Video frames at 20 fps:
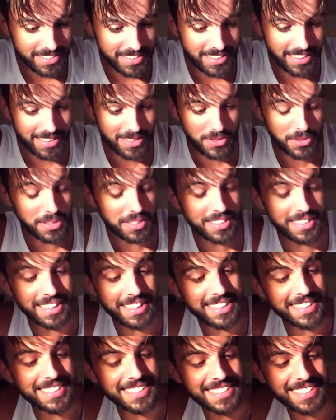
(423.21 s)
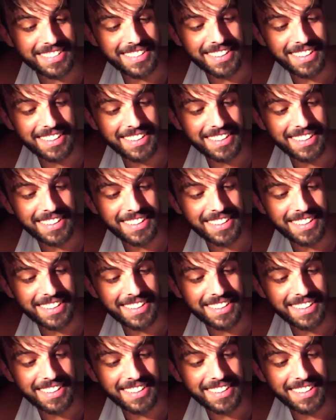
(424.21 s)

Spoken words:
That's really nice.